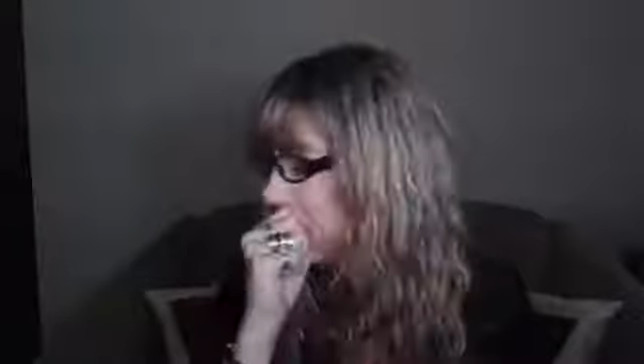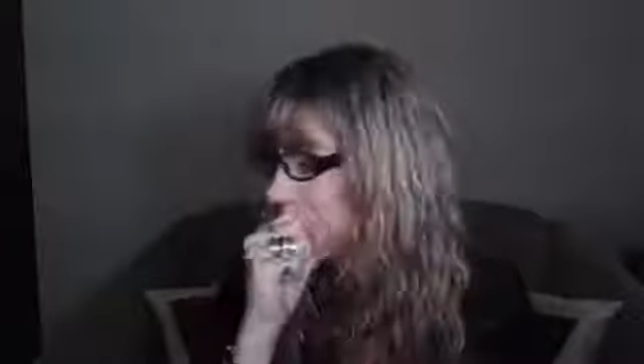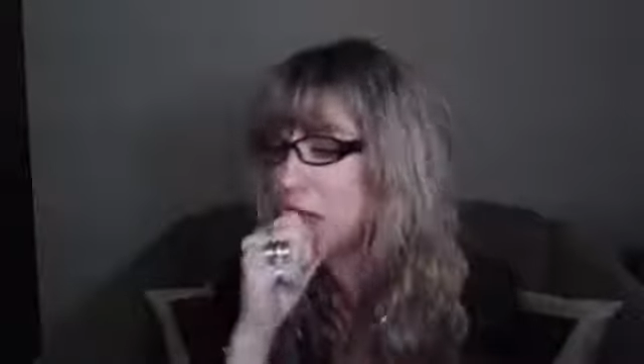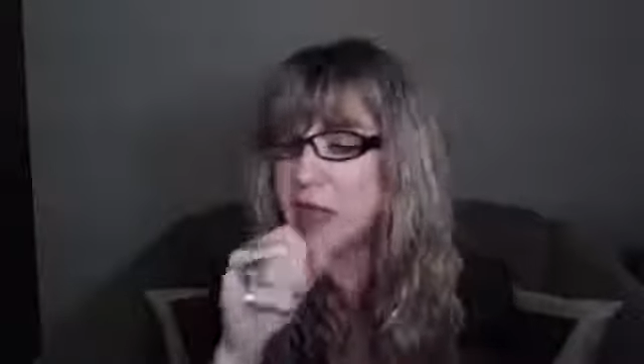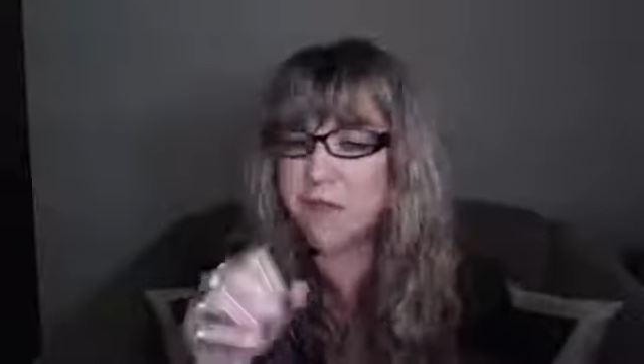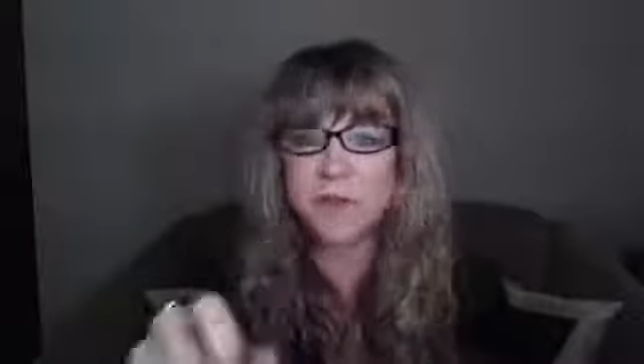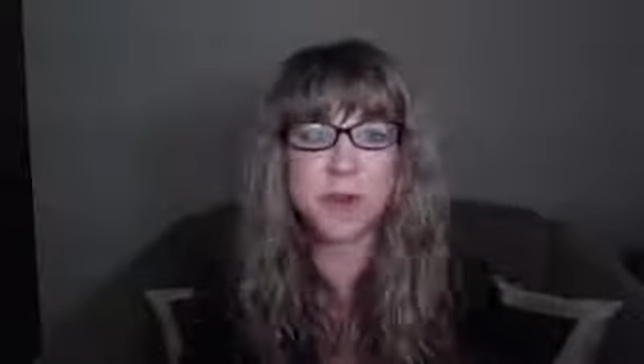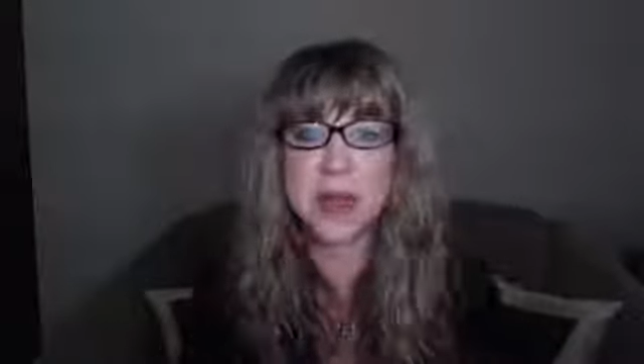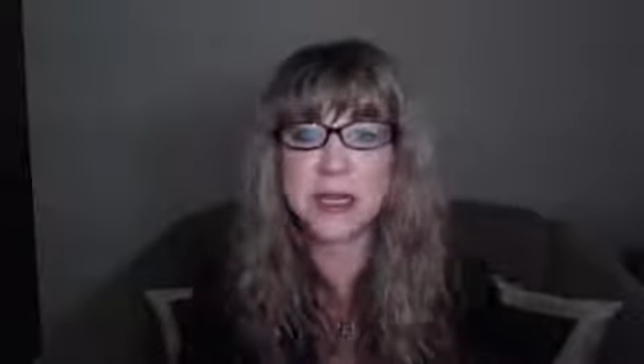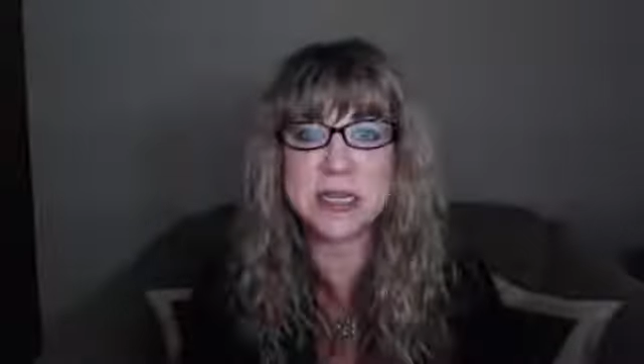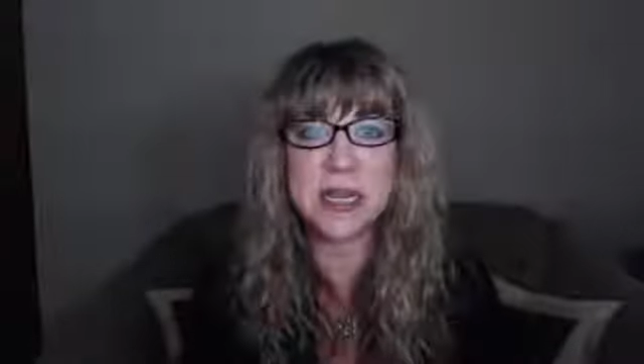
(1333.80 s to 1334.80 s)
live for
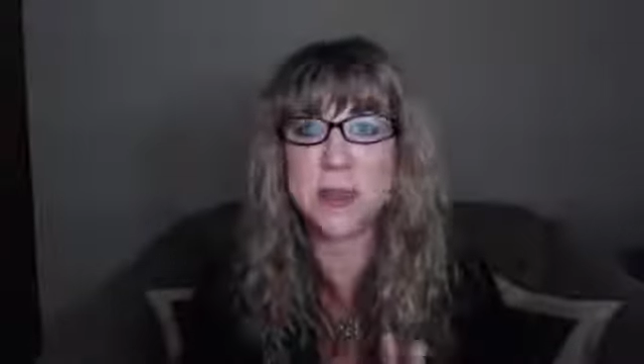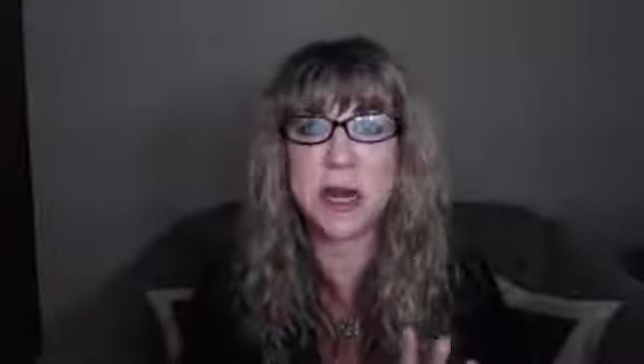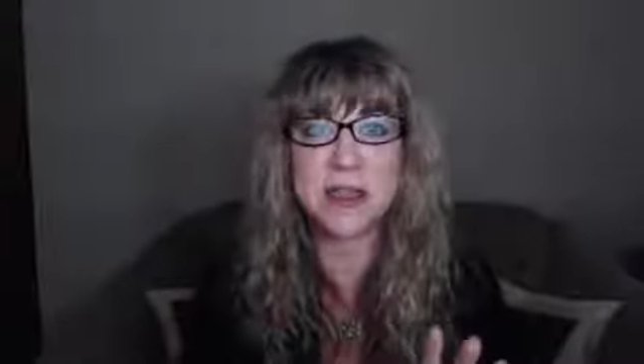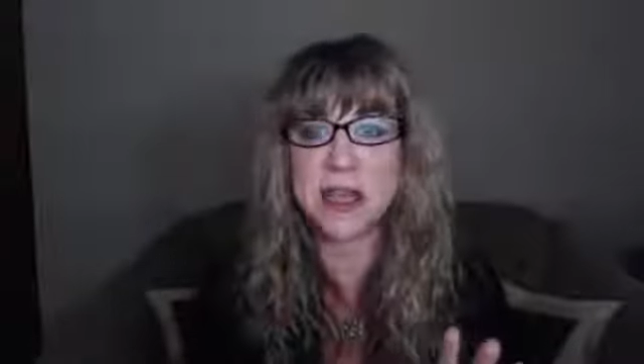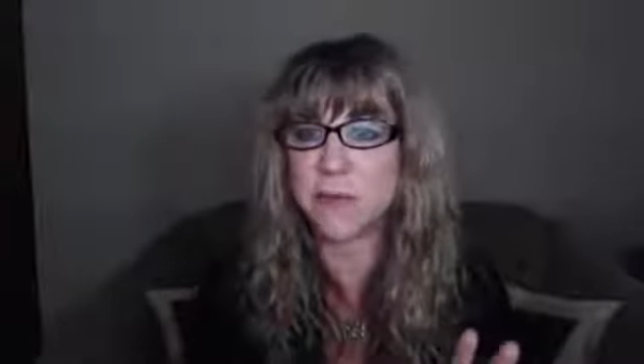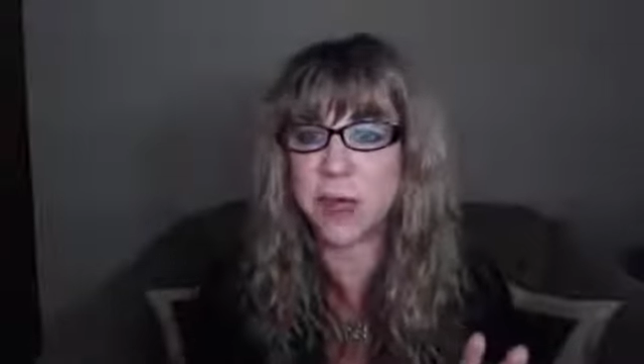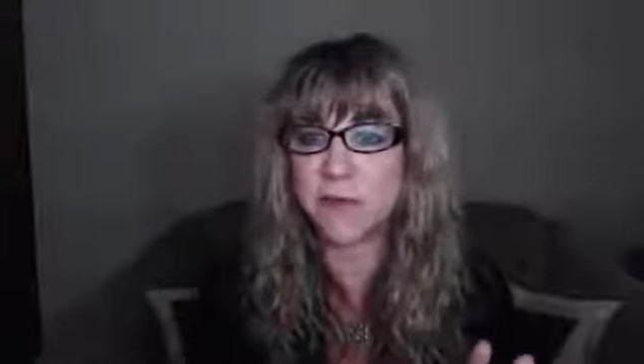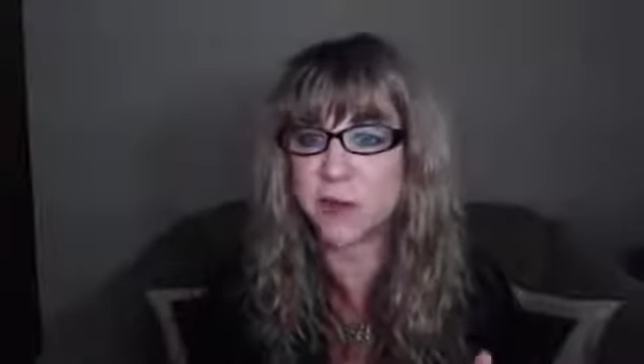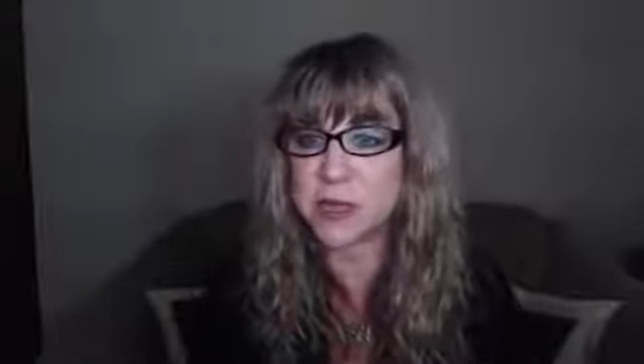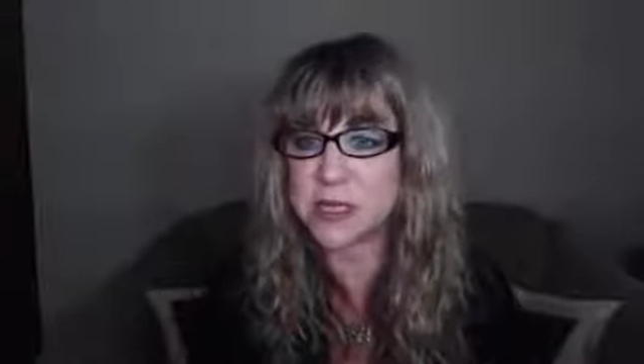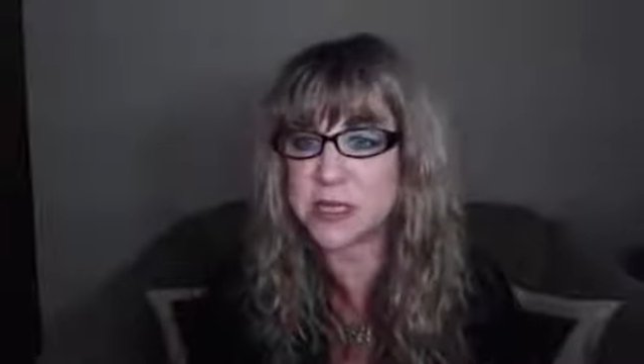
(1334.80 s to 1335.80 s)
my team, and I think my
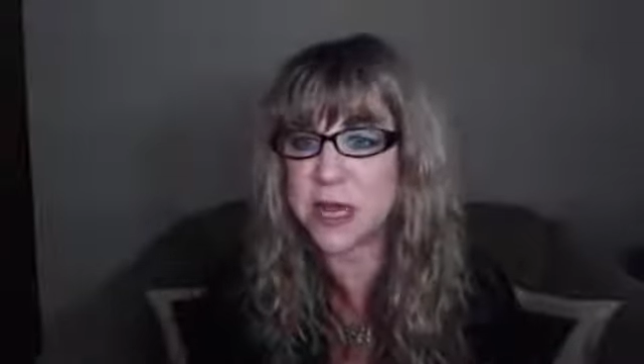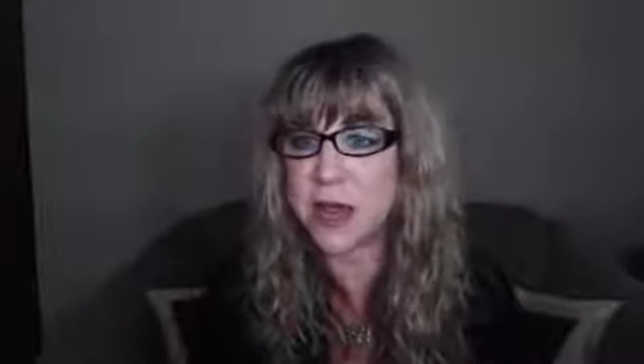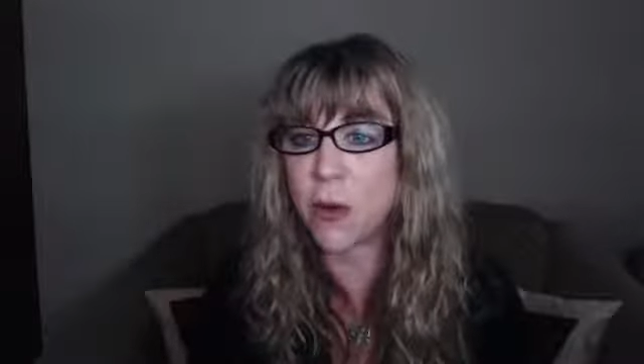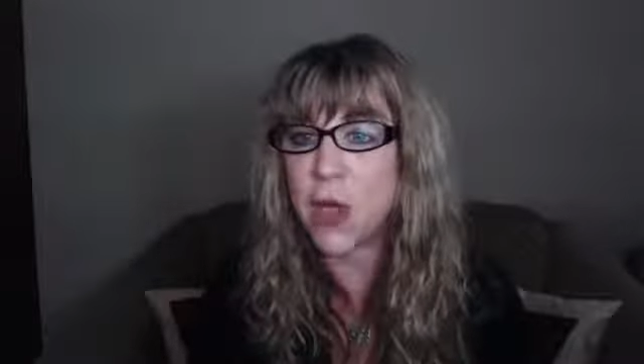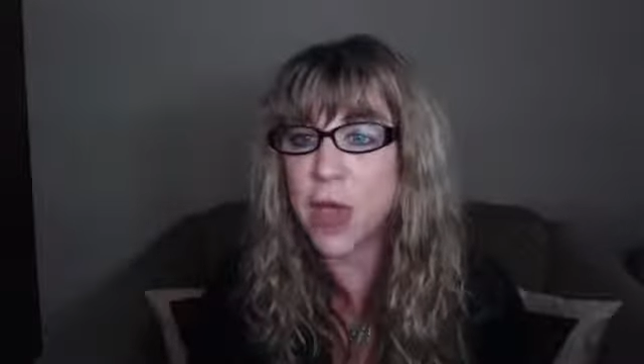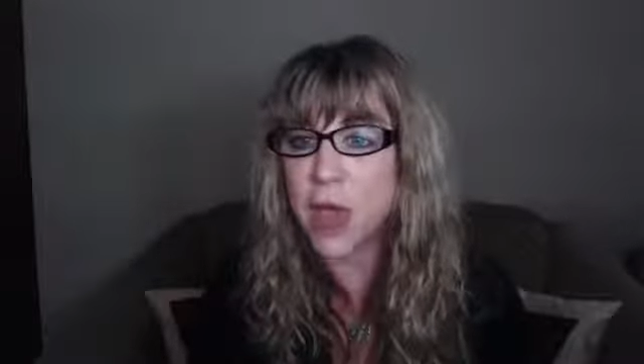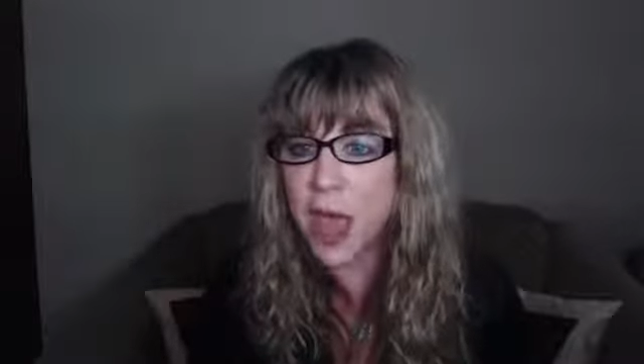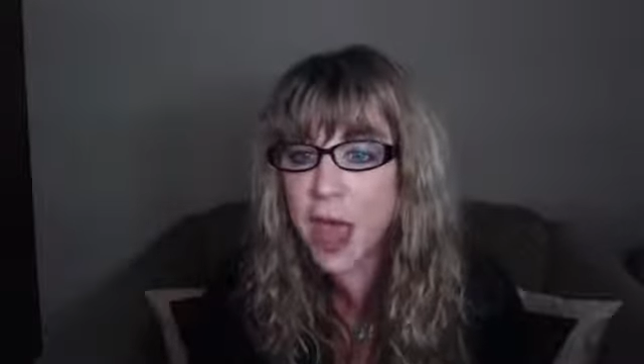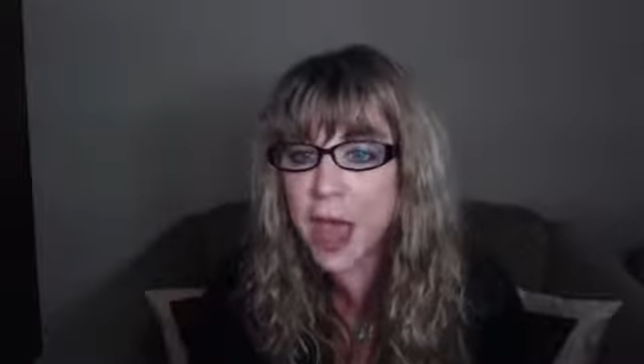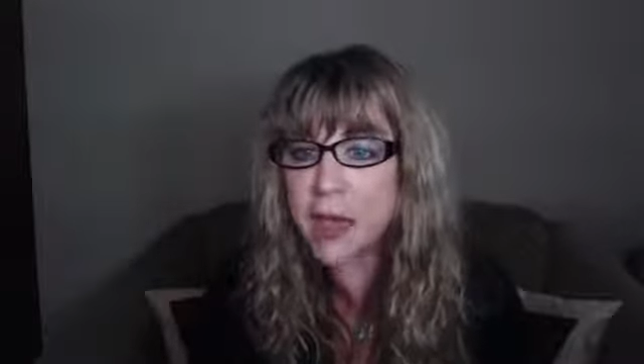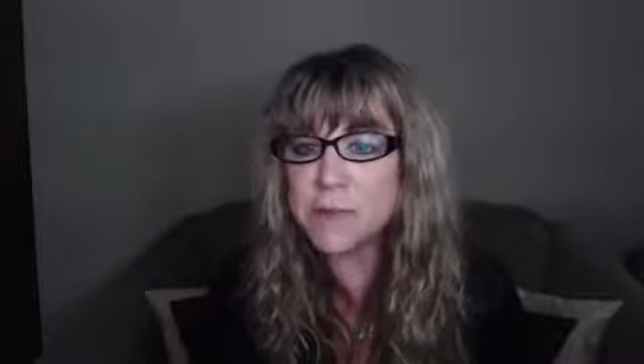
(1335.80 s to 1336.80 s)
voice is now
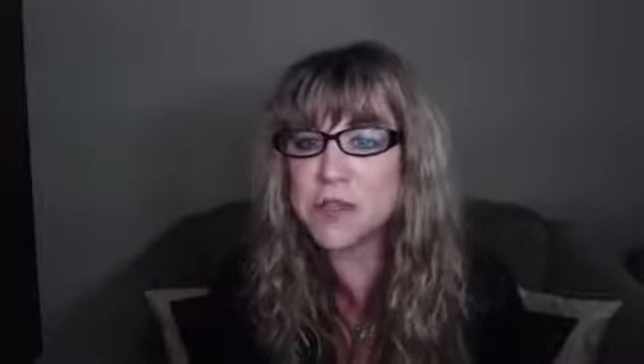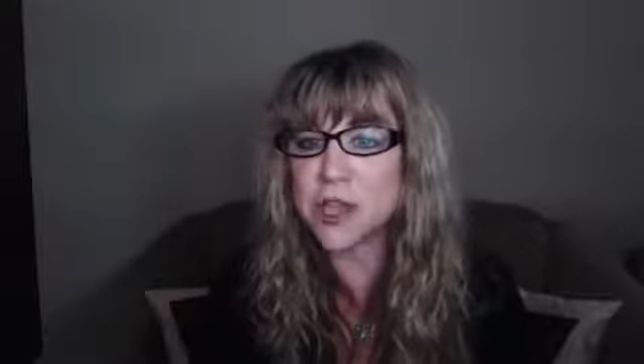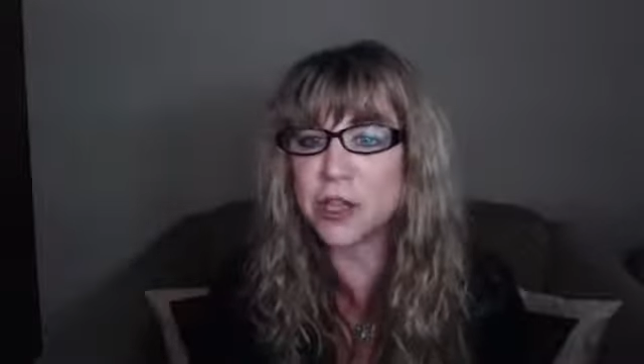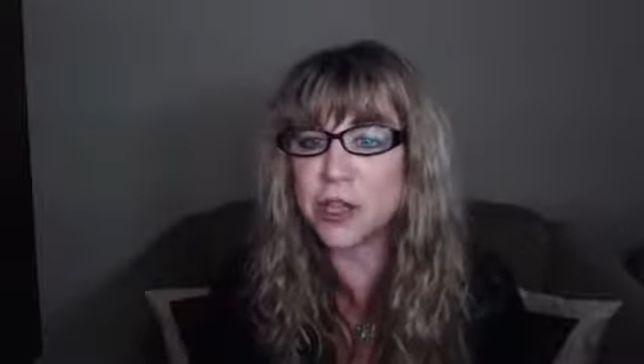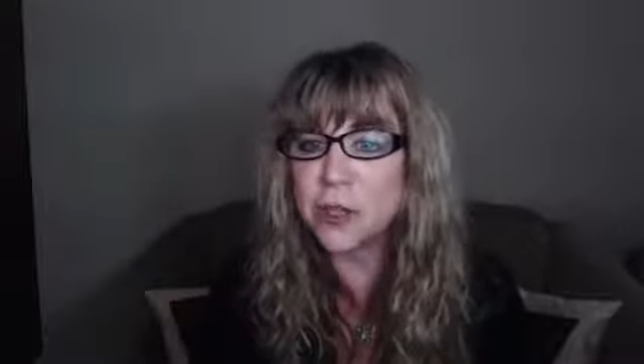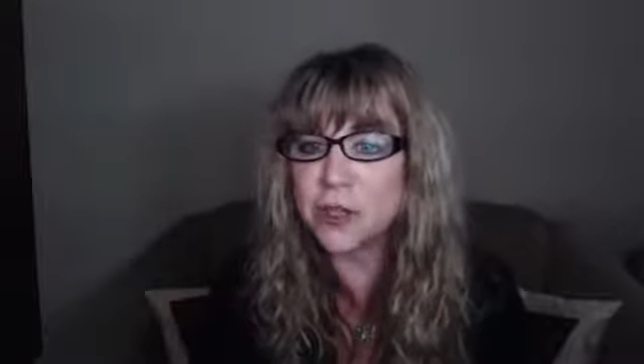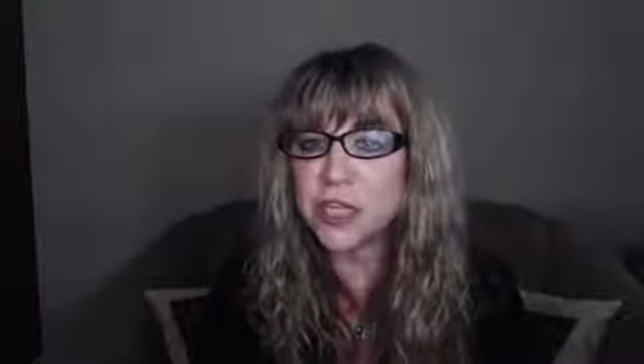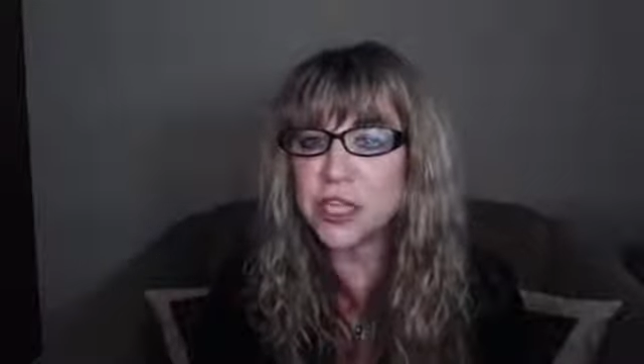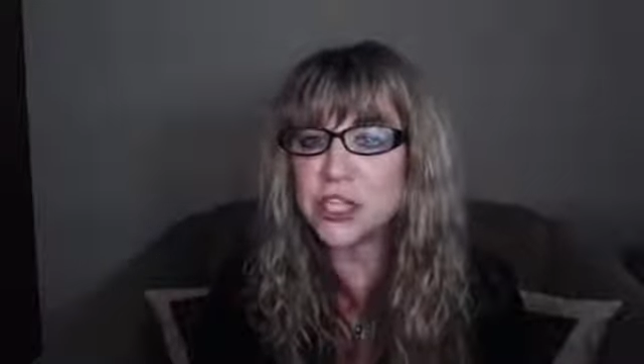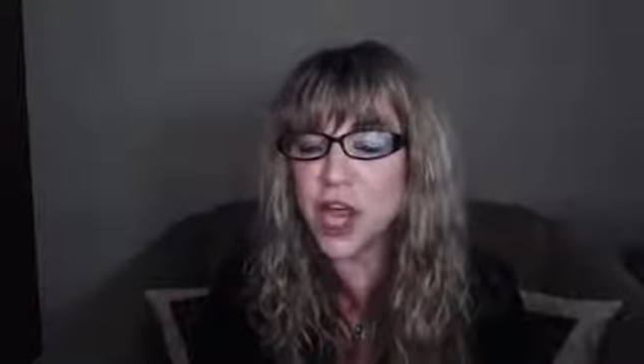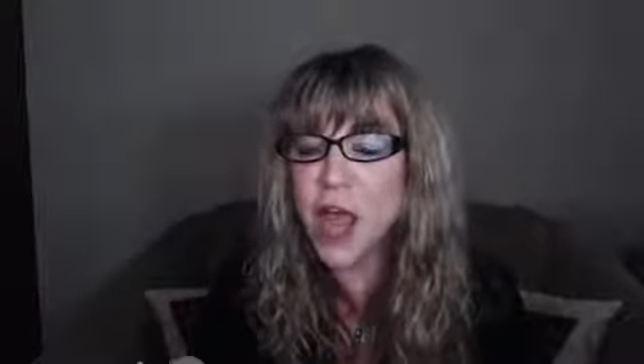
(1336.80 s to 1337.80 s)
absolutely
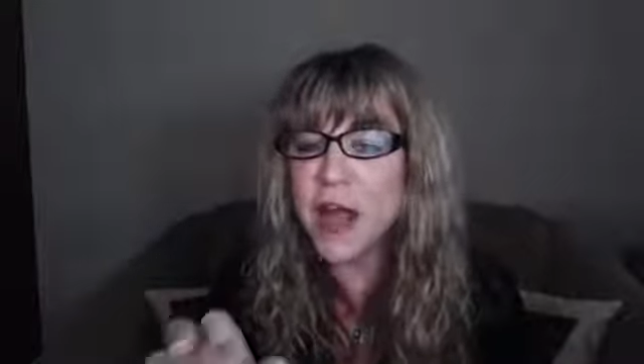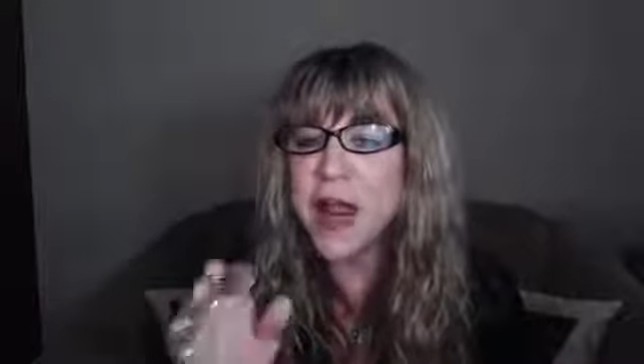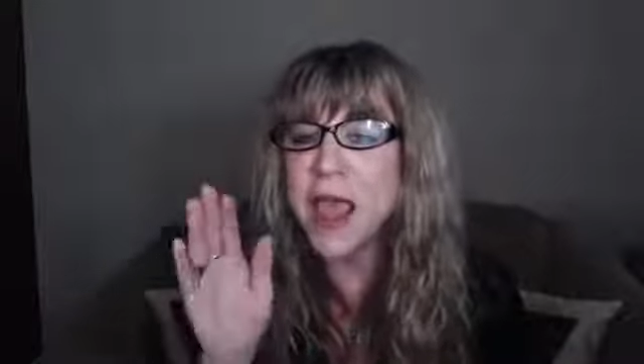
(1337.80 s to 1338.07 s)
shot.